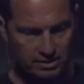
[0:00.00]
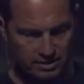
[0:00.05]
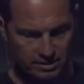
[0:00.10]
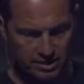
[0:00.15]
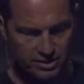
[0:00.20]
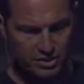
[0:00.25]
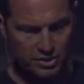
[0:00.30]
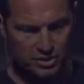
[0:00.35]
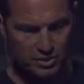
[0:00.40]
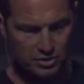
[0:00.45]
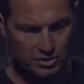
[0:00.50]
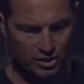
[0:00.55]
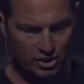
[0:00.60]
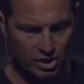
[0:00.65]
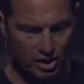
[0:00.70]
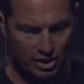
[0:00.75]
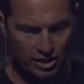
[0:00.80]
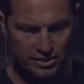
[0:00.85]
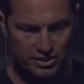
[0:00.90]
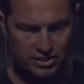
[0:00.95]
this is
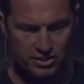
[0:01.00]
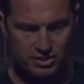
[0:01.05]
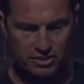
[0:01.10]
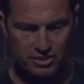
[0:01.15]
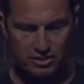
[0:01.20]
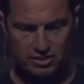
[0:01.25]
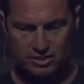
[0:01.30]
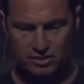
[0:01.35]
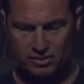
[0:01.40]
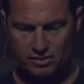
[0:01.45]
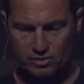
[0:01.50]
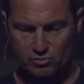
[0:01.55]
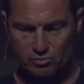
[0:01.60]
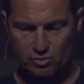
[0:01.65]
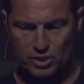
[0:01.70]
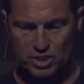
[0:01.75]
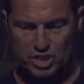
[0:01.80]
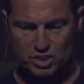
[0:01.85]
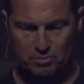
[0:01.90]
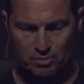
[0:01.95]
God's
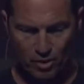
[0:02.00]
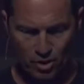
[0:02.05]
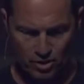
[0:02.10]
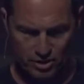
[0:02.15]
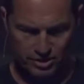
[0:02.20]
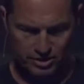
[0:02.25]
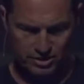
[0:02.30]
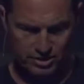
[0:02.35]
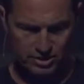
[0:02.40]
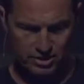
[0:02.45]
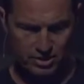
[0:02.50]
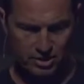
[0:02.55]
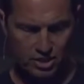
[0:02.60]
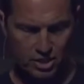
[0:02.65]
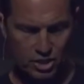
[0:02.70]
response.